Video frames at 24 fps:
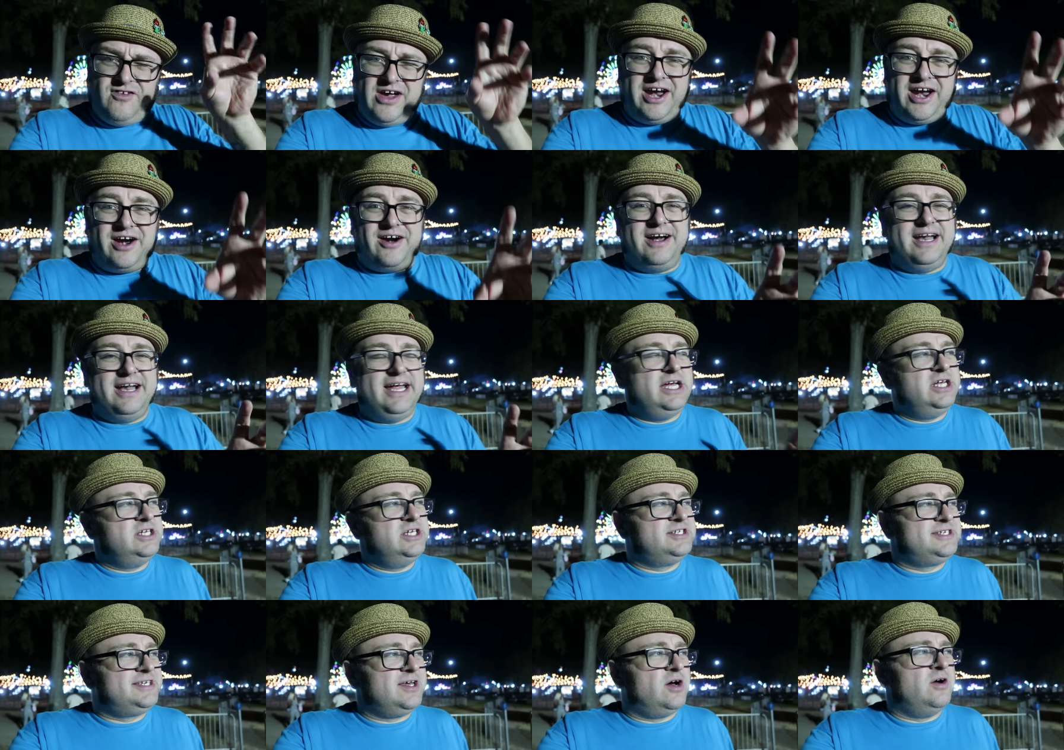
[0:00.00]
fair
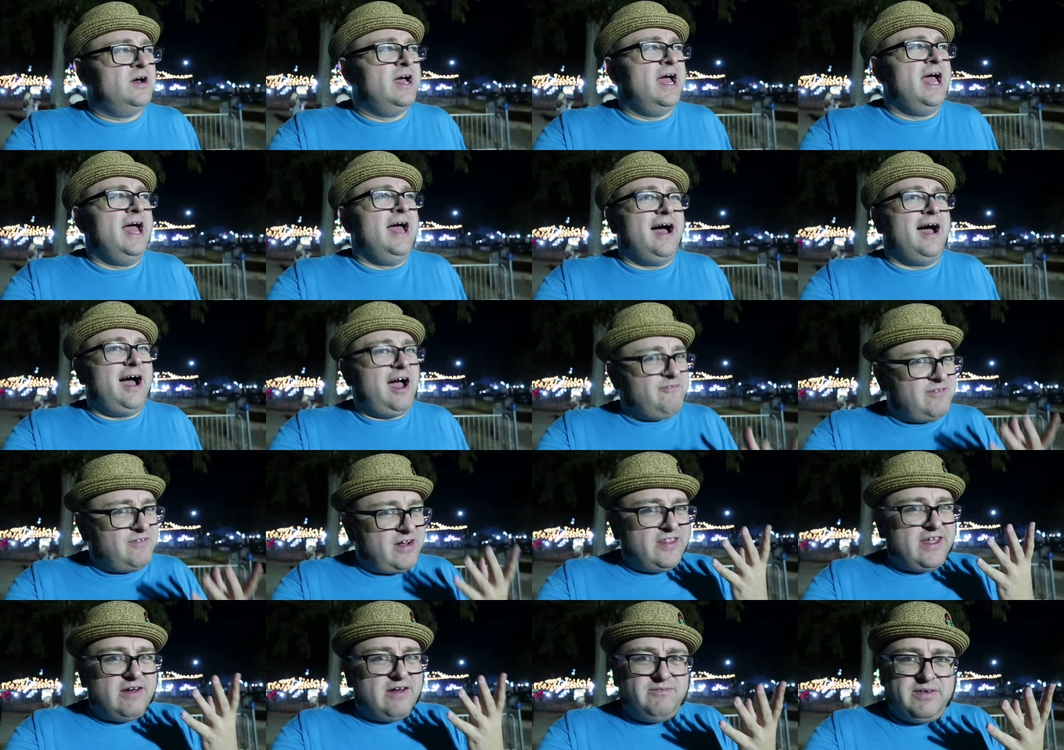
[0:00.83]
is. So I
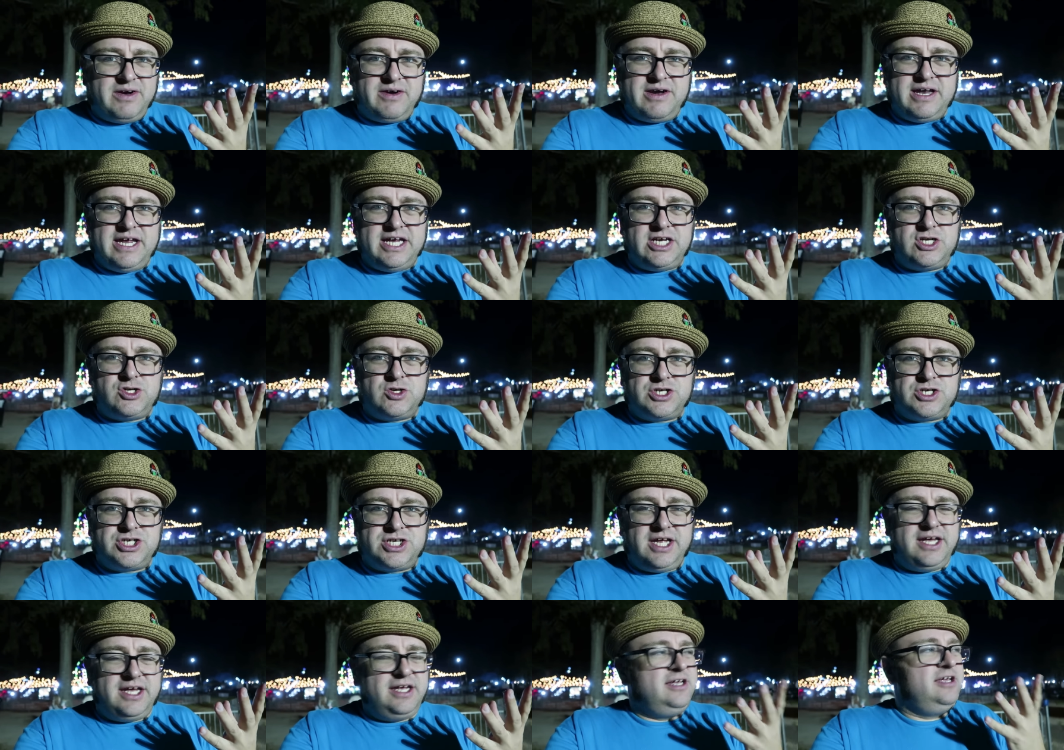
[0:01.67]
found that very
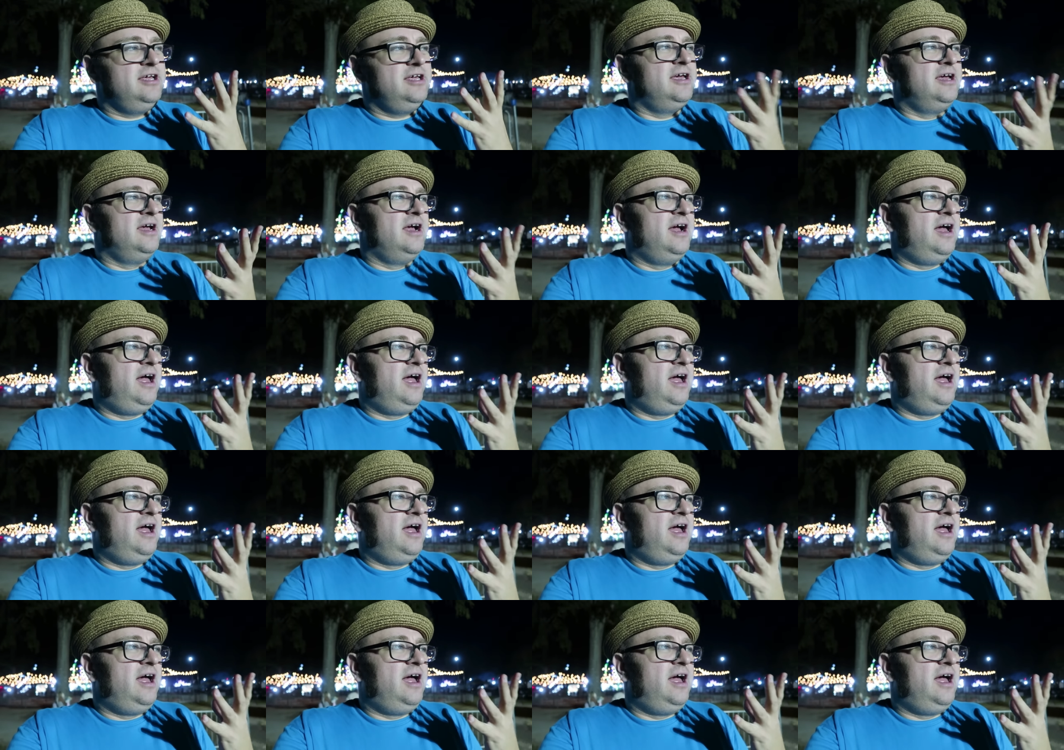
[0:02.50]
interesting.